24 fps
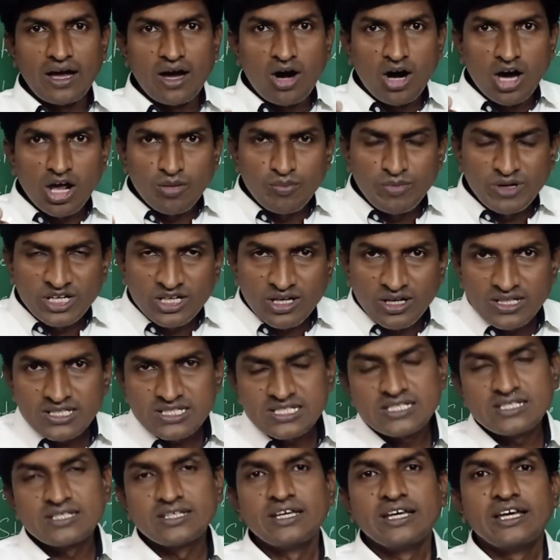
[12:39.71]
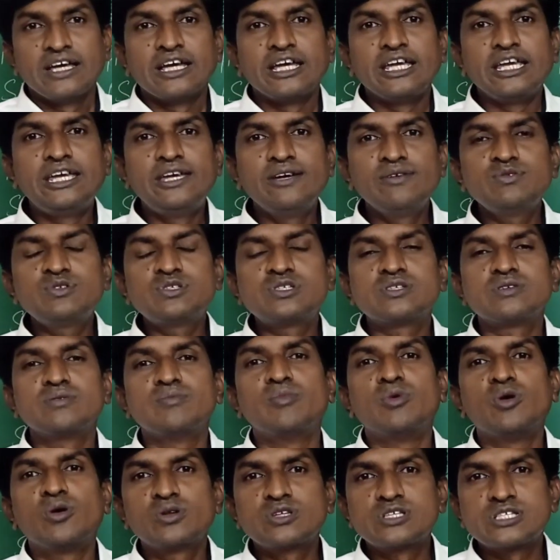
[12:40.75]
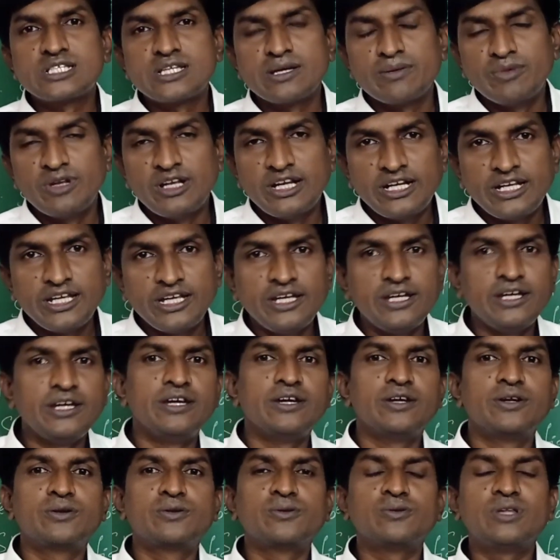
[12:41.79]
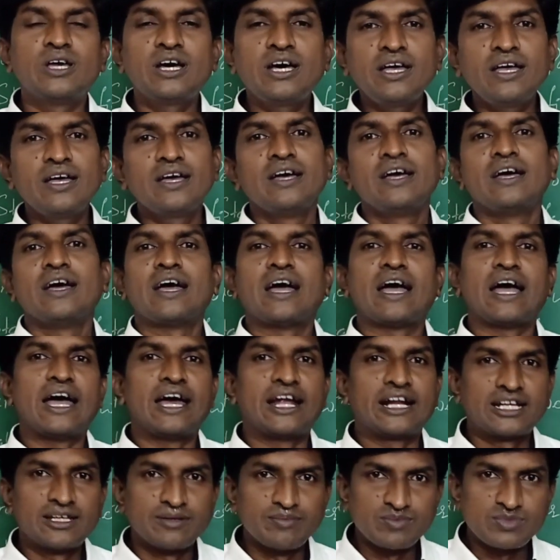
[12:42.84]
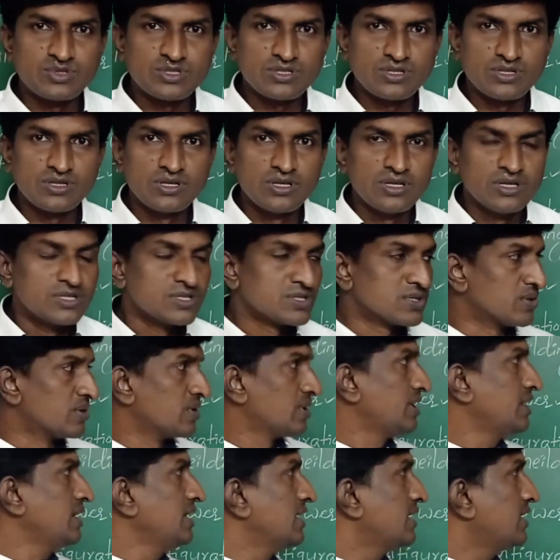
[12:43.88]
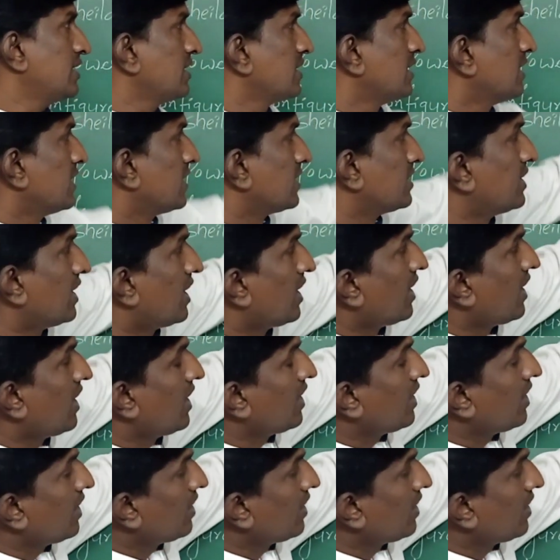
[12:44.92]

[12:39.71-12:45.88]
orbitals gives more stability to the atoms. So here the